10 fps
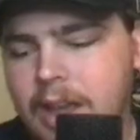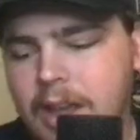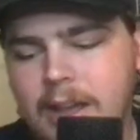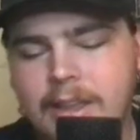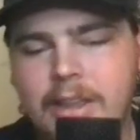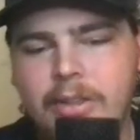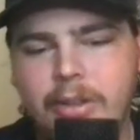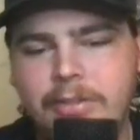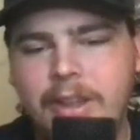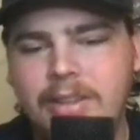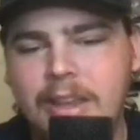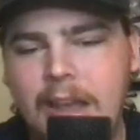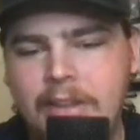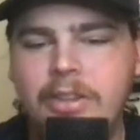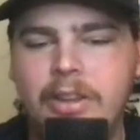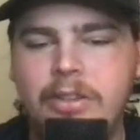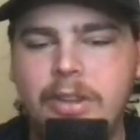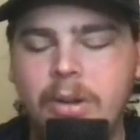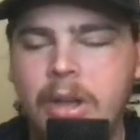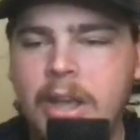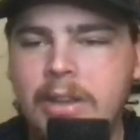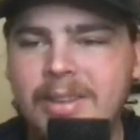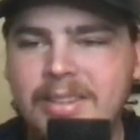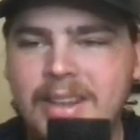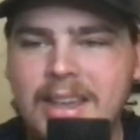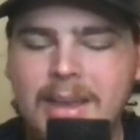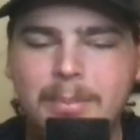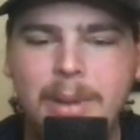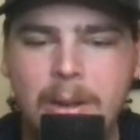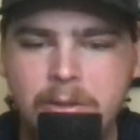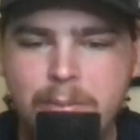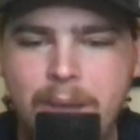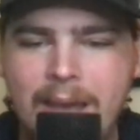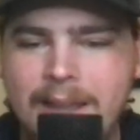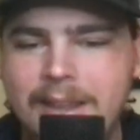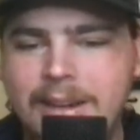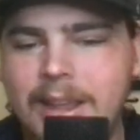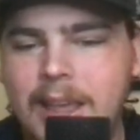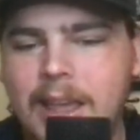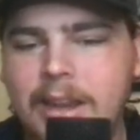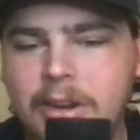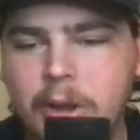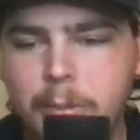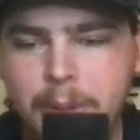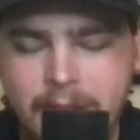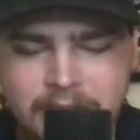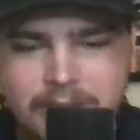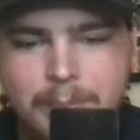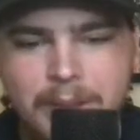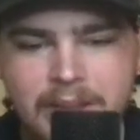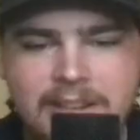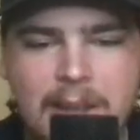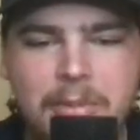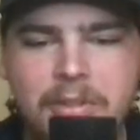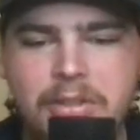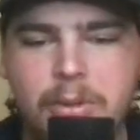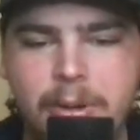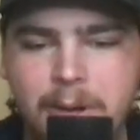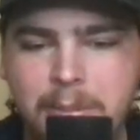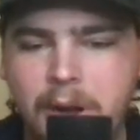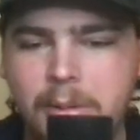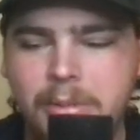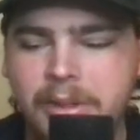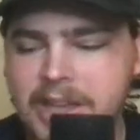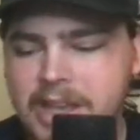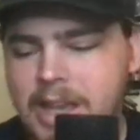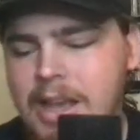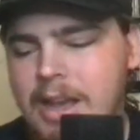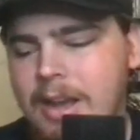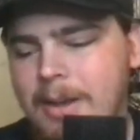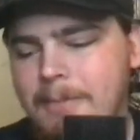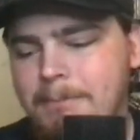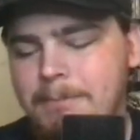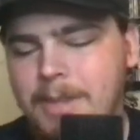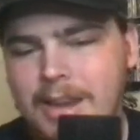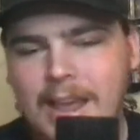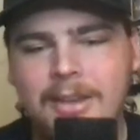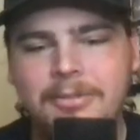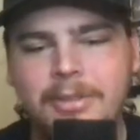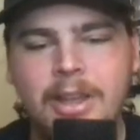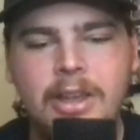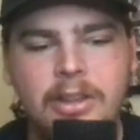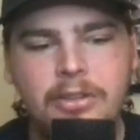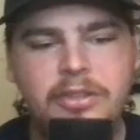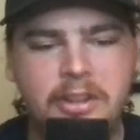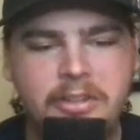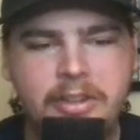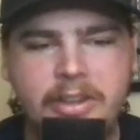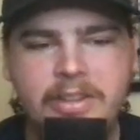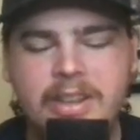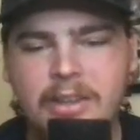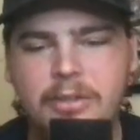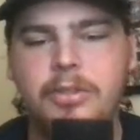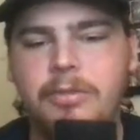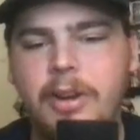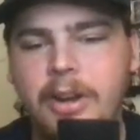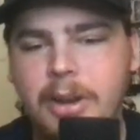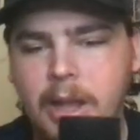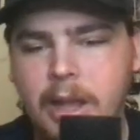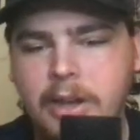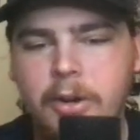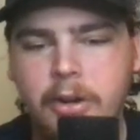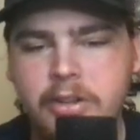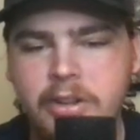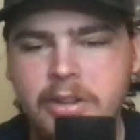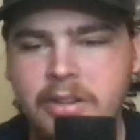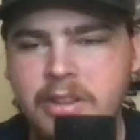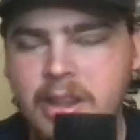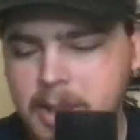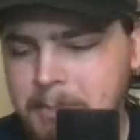He looked fantastic. So to see him bounce back and pitch in the biggest game of his career probably, and have such success was very encouraging to see.